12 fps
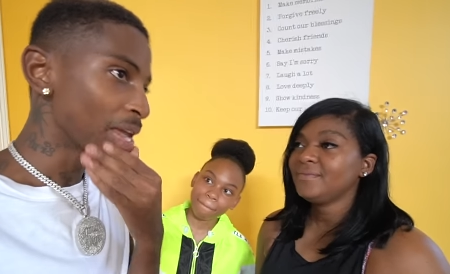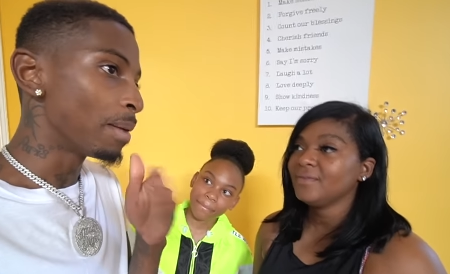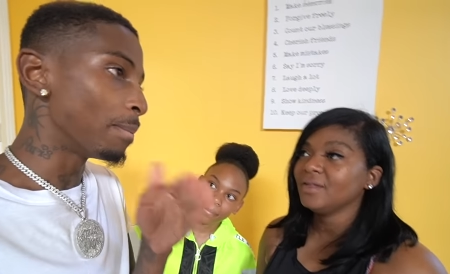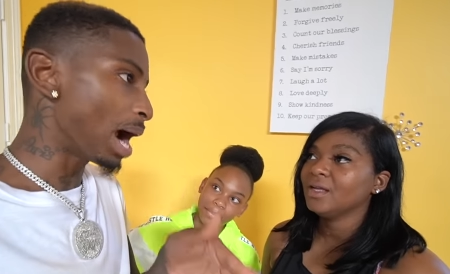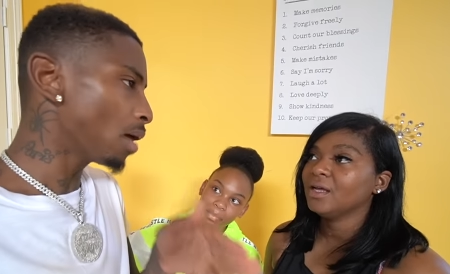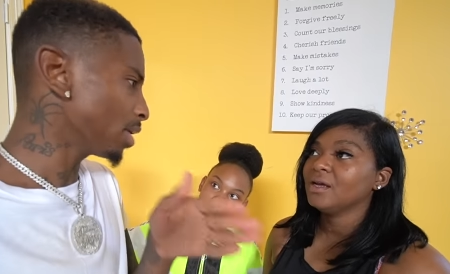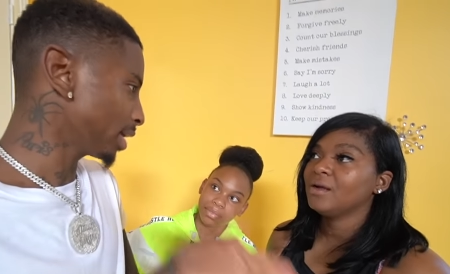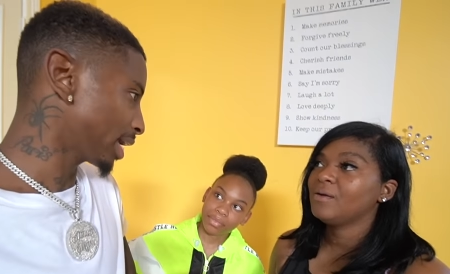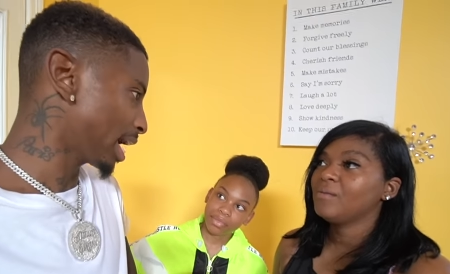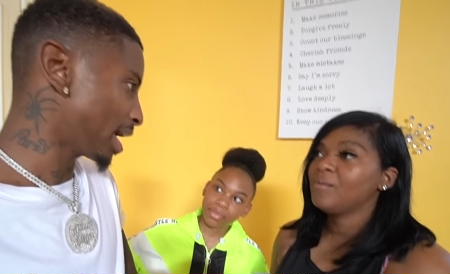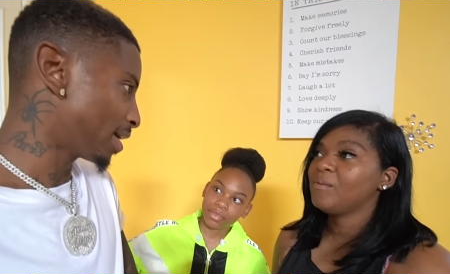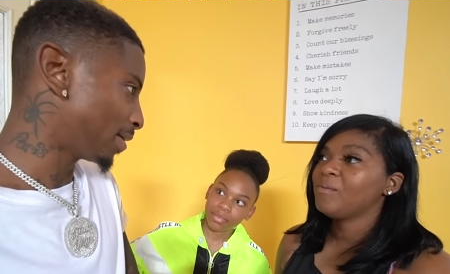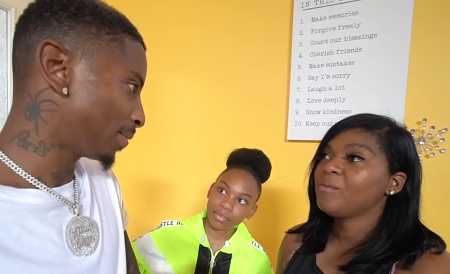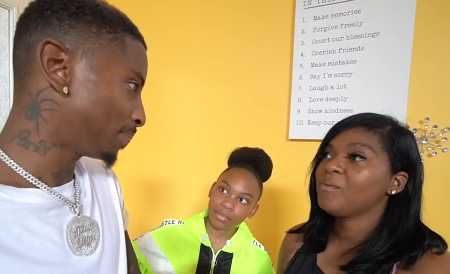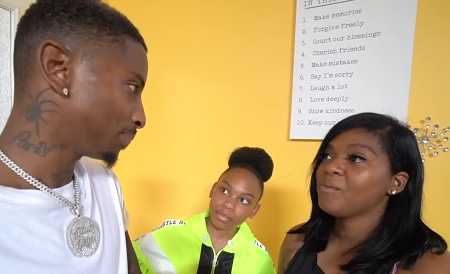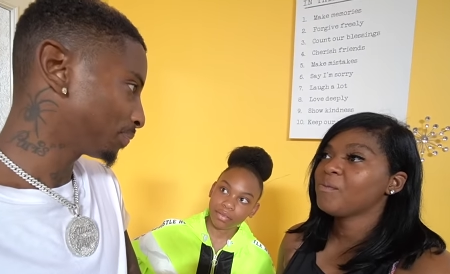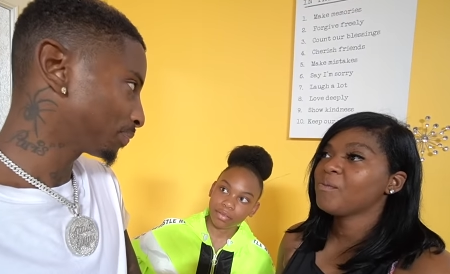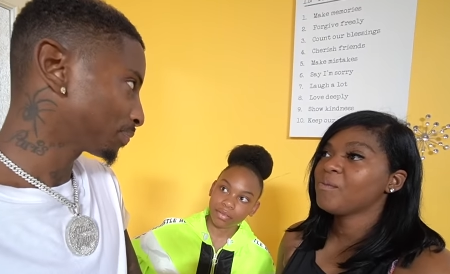Speaker 1: Myra and Cam,
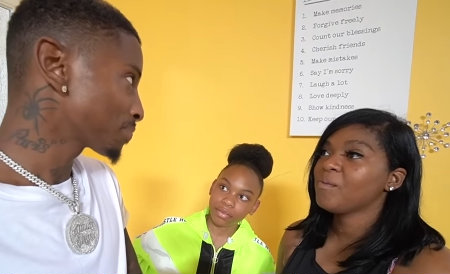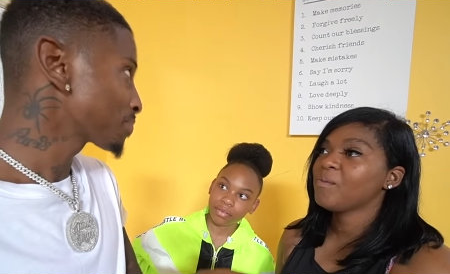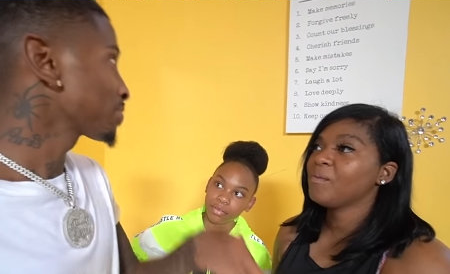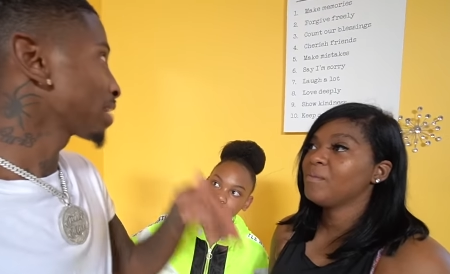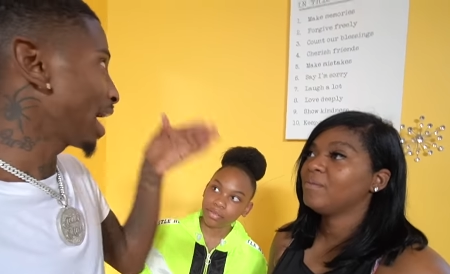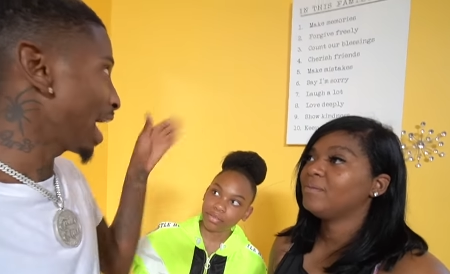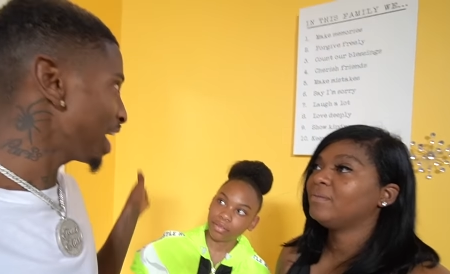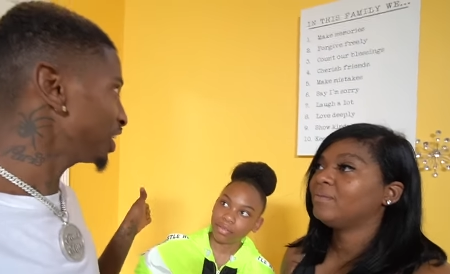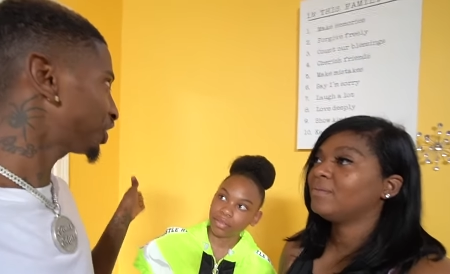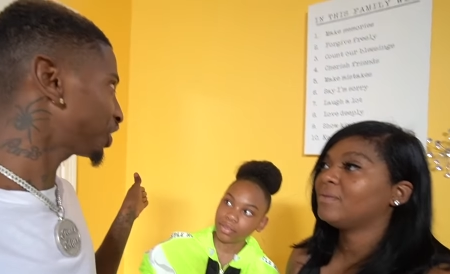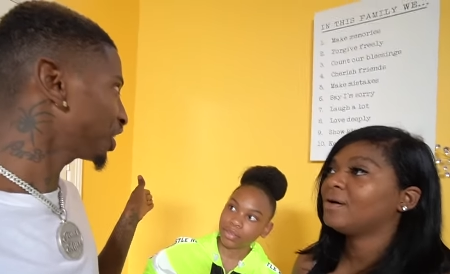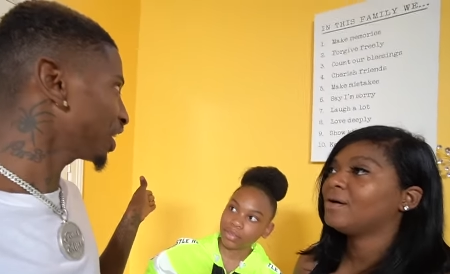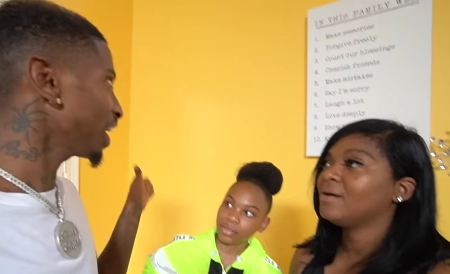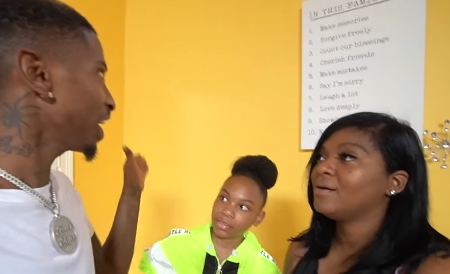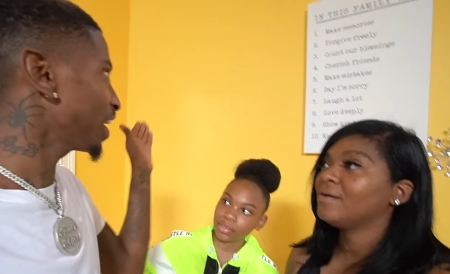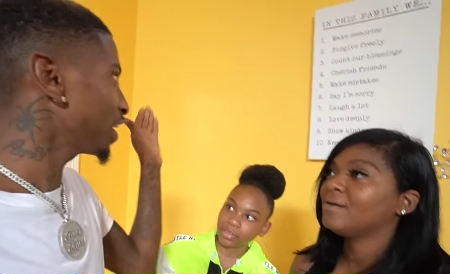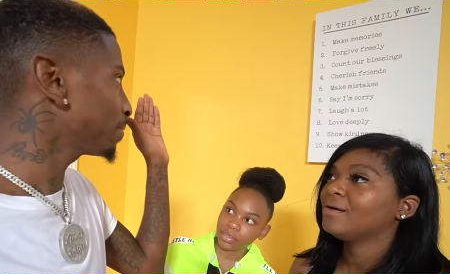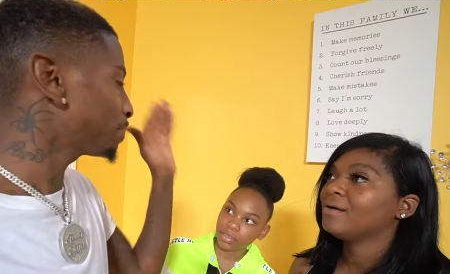Asia
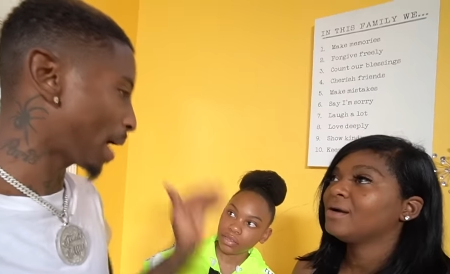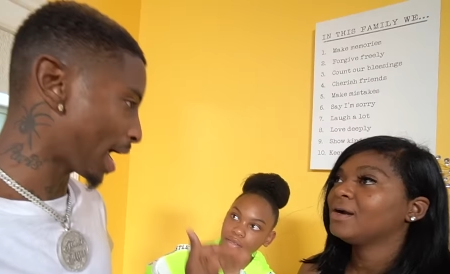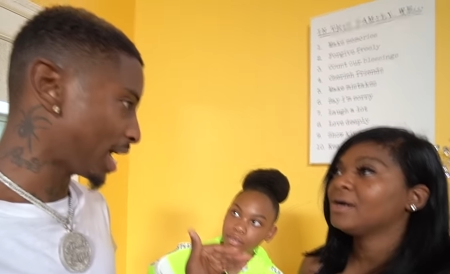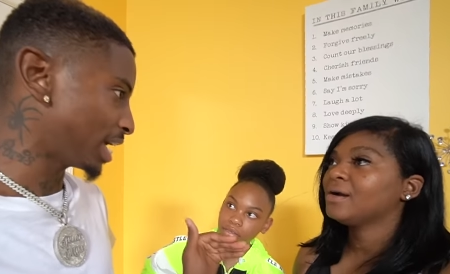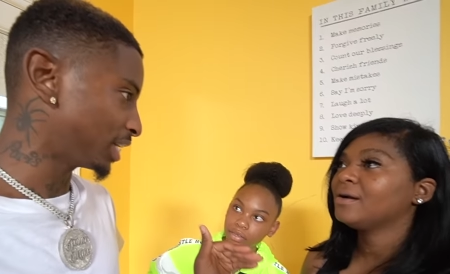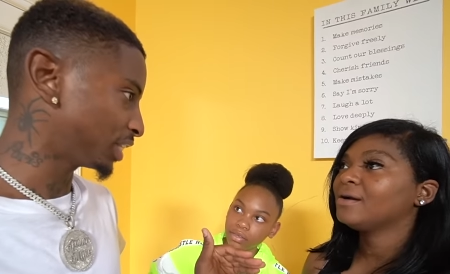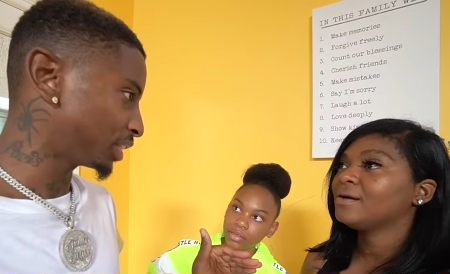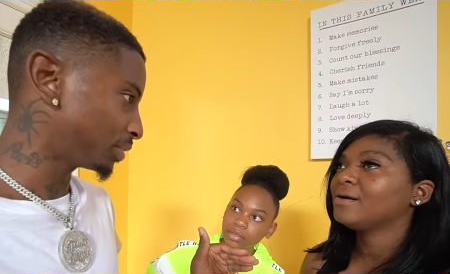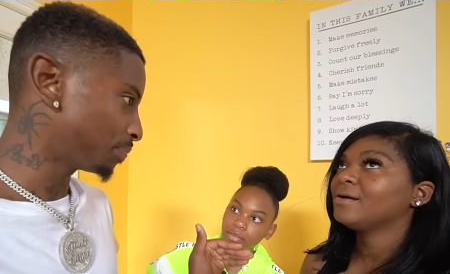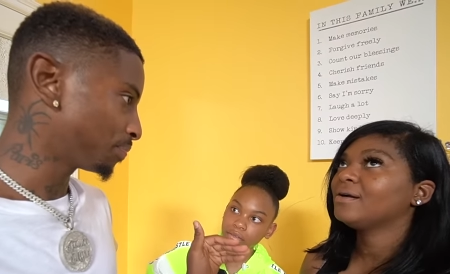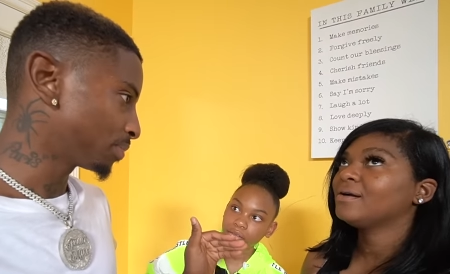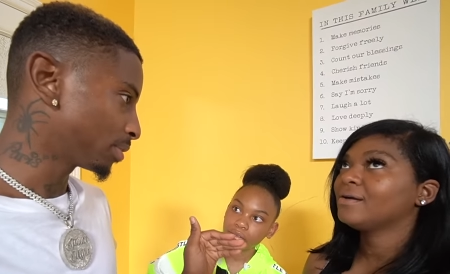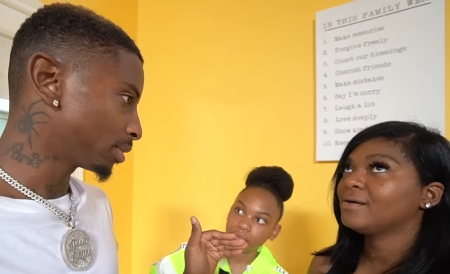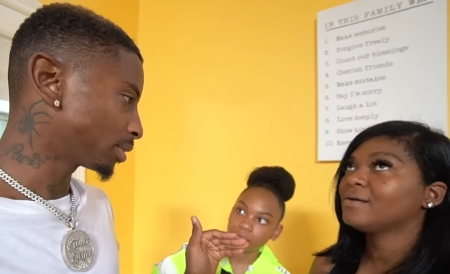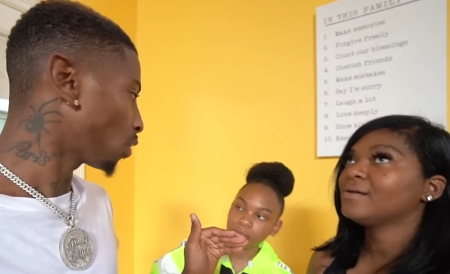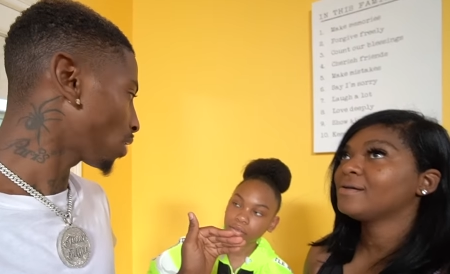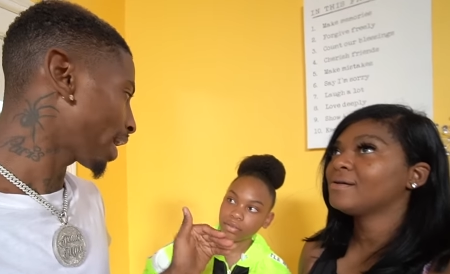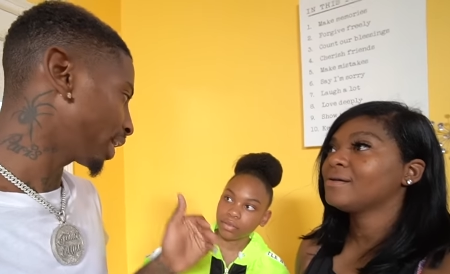and Paige
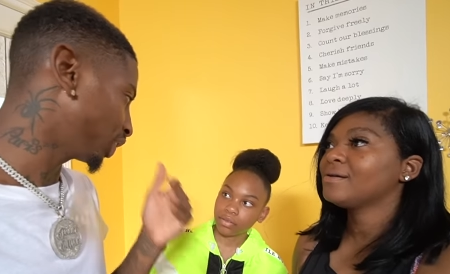don't like